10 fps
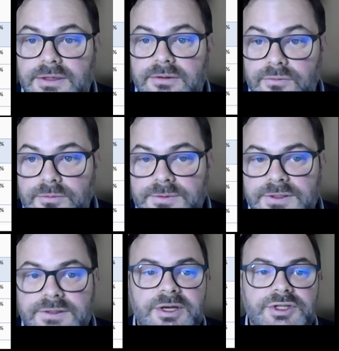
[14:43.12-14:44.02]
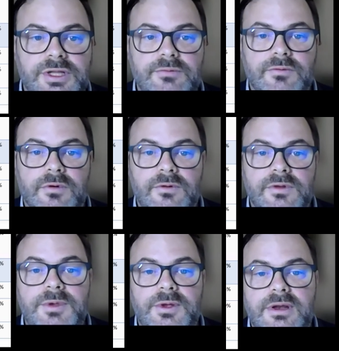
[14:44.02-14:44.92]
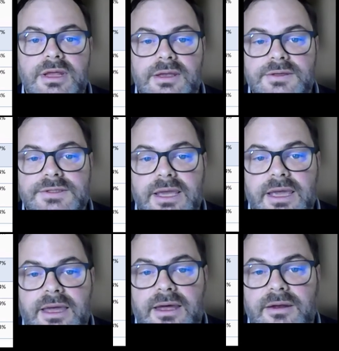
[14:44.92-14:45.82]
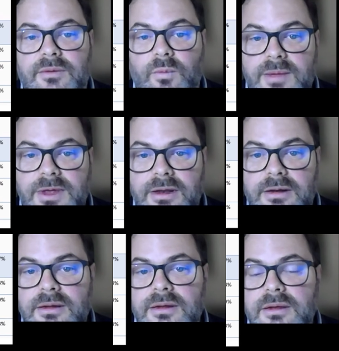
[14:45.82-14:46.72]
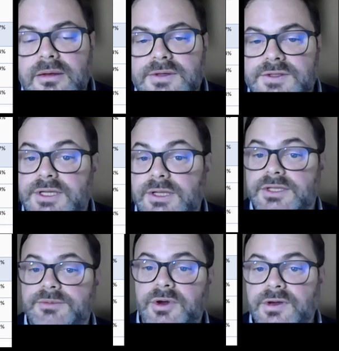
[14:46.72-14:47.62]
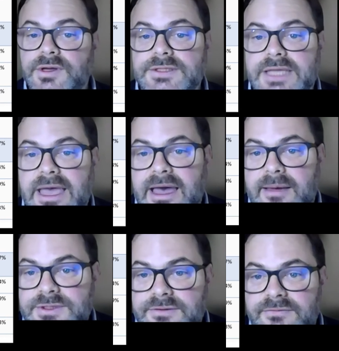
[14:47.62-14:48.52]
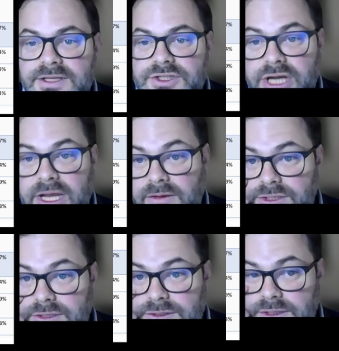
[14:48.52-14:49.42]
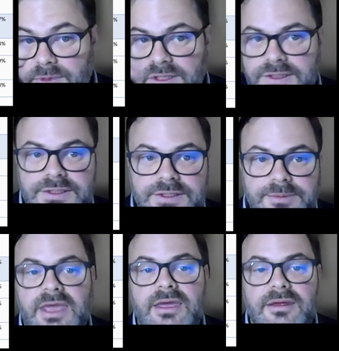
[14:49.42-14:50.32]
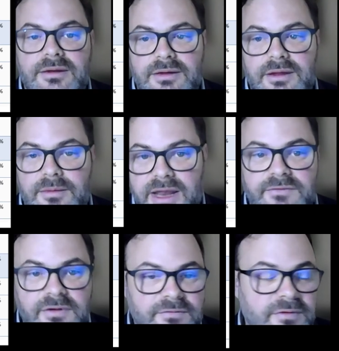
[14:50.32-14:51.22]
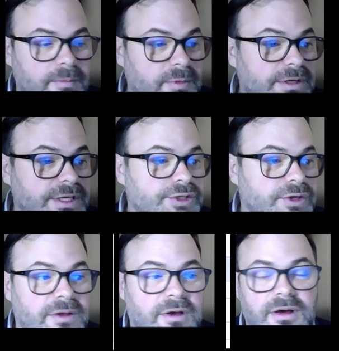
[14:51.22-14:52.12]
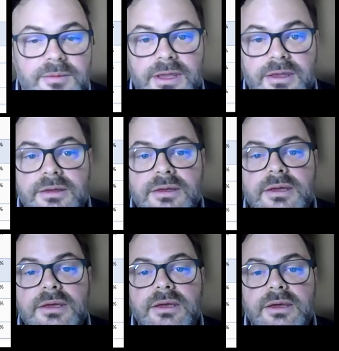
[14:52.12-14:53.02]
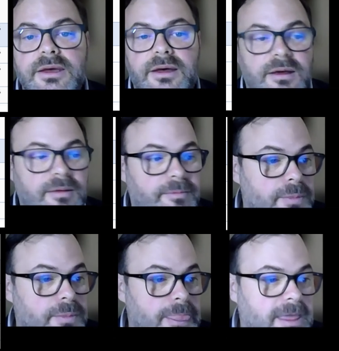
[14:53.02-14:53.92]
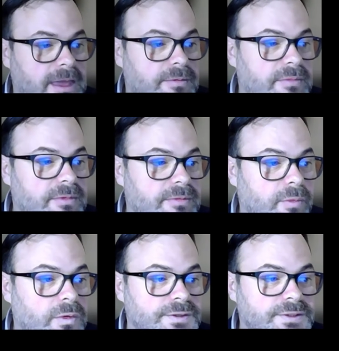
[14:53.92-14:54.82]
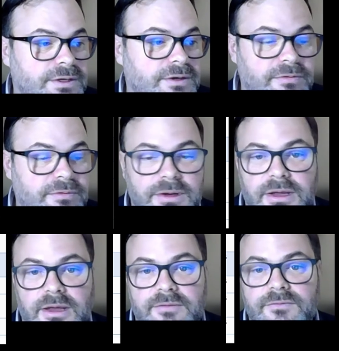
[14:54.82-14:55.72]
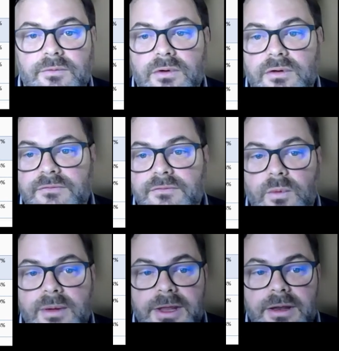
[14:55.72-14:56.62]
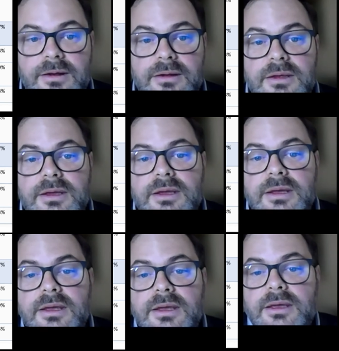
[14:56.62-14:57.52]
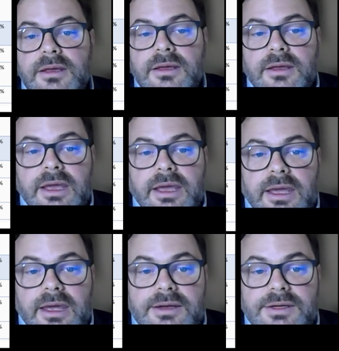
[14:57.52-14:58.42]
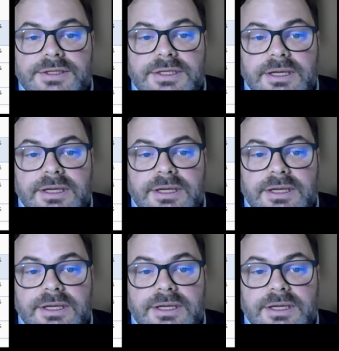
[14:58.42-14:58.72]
groups, especially rural communities and women, still experience gaps and face challenges to participate and benefit from the digital economy, and more so for women. And